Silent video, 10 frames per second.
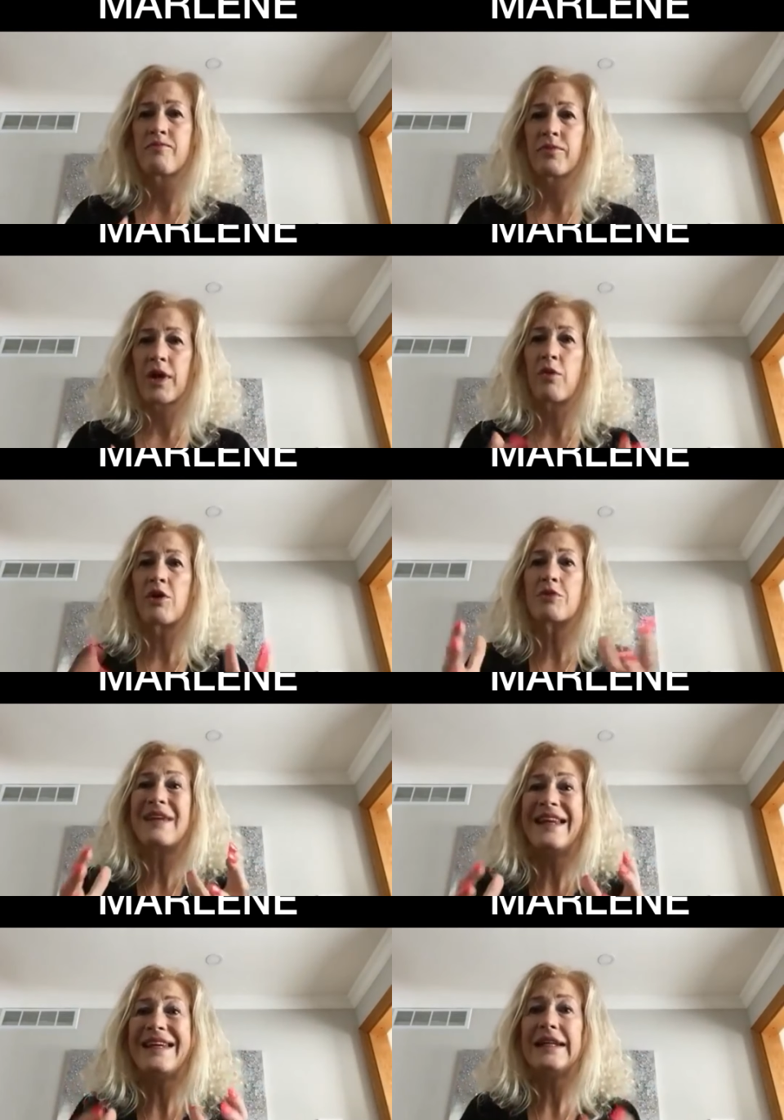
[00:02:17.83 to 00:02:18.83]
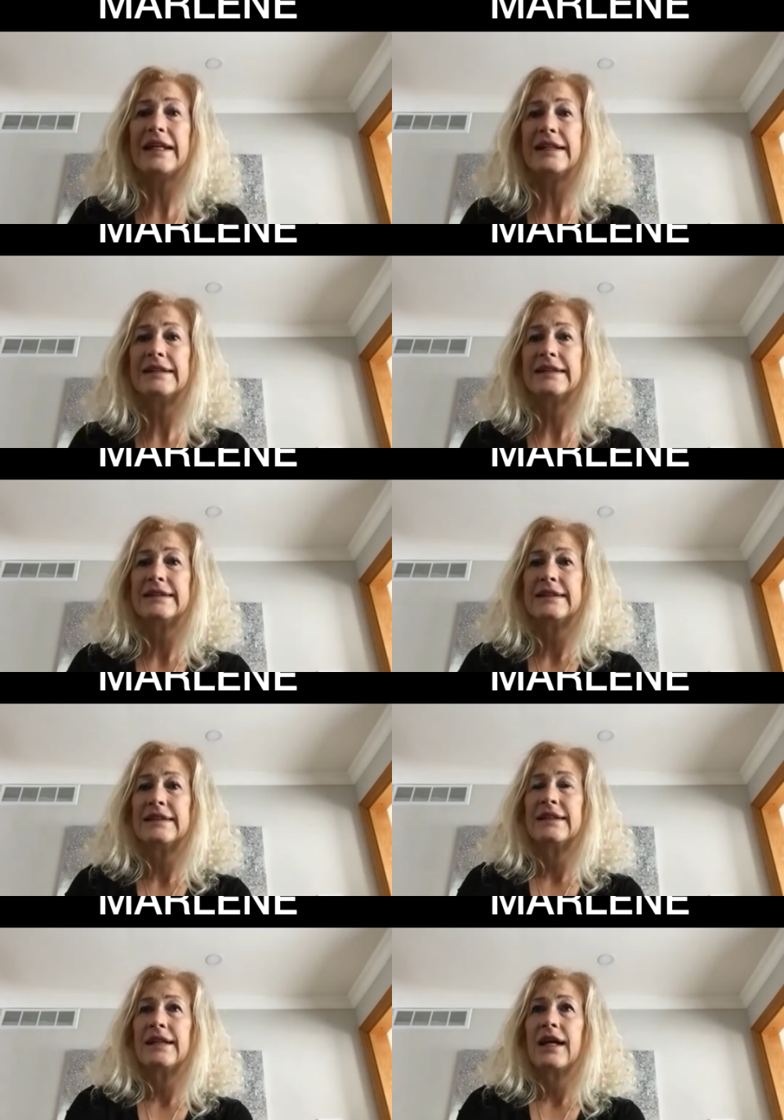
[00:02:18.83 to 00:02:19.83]
I want to be lean.
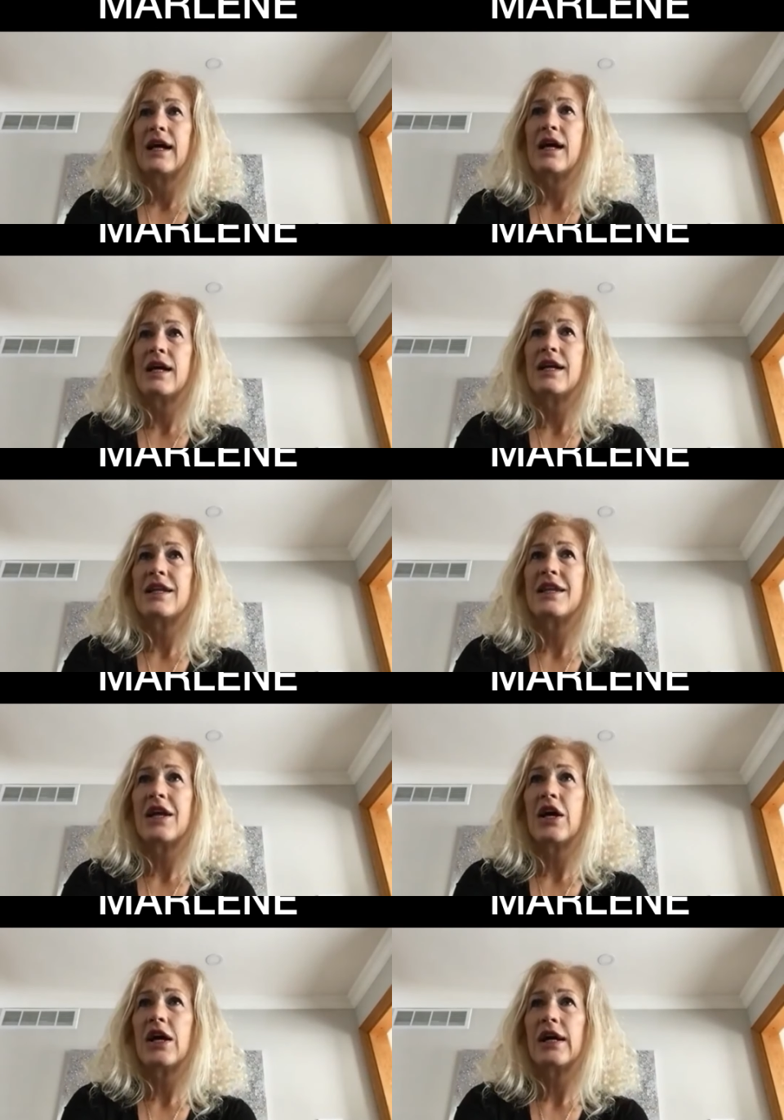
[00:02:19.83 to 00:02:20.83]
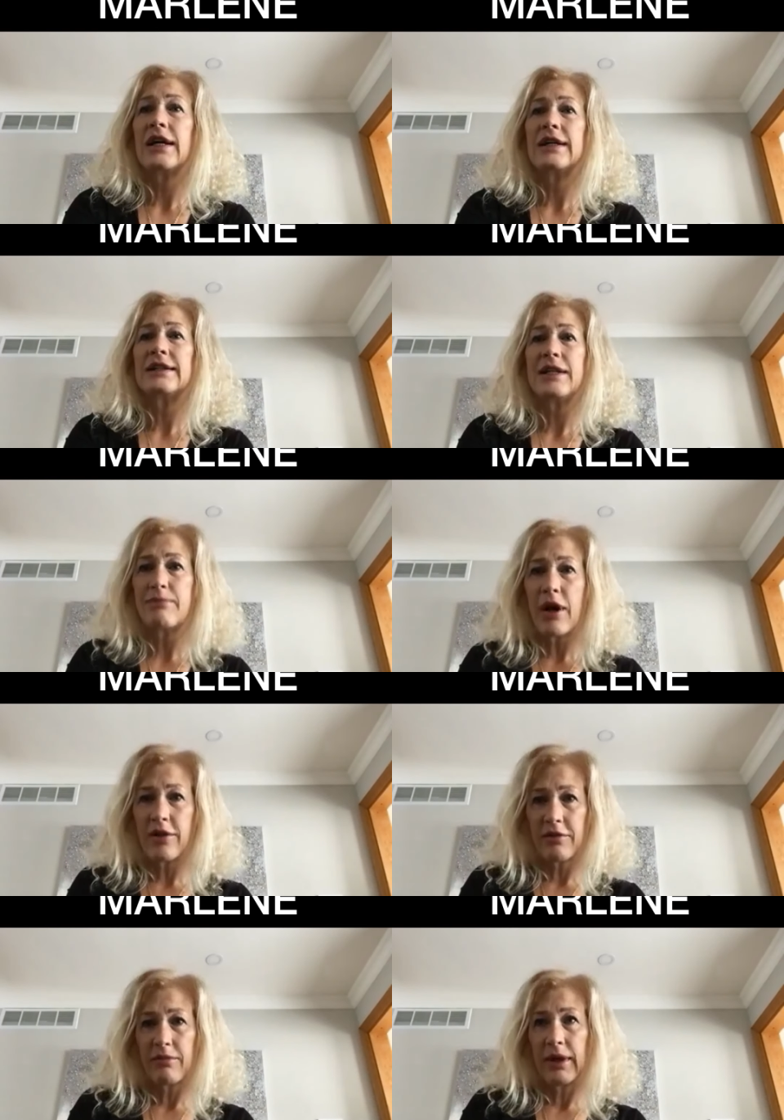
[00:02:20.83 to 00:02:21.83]
And it
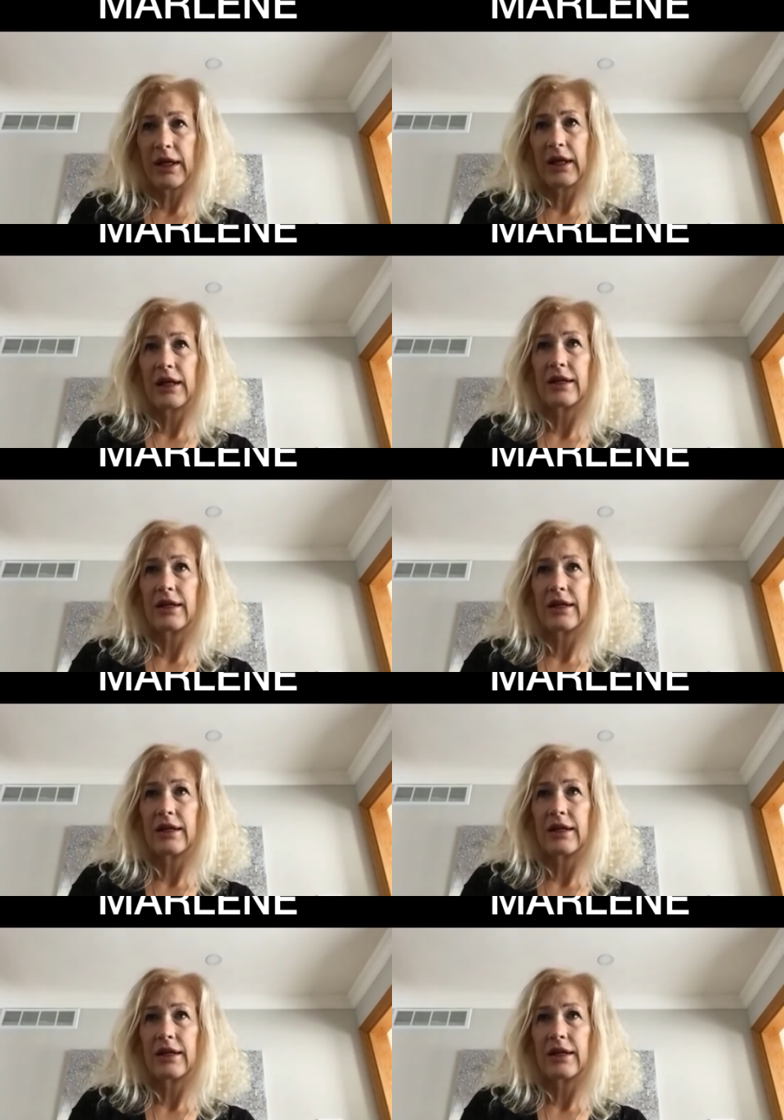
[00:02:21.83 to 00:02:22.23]
bothered me